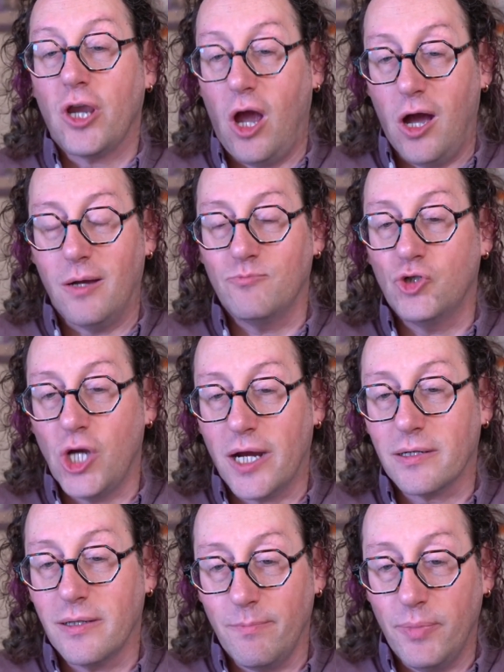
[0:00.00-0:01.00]

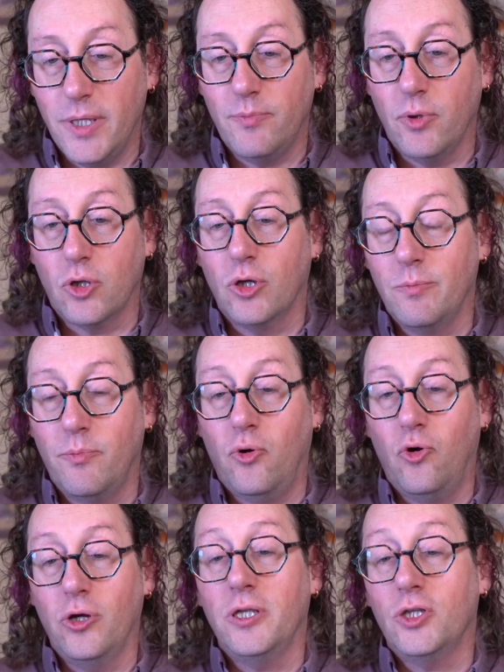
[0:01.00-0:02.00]
object that people could
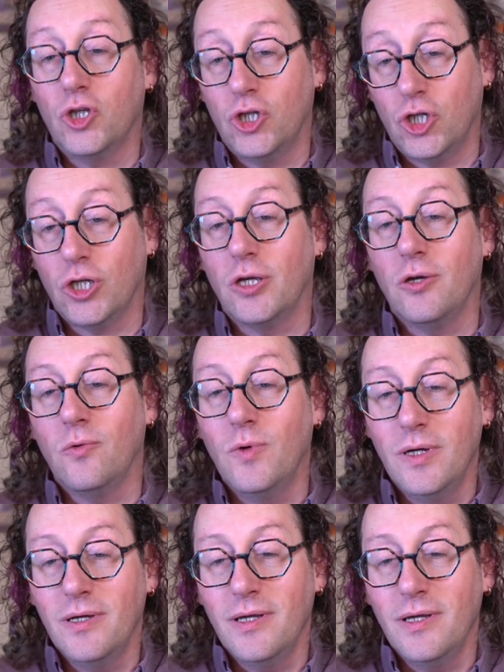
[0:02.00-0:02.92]
point to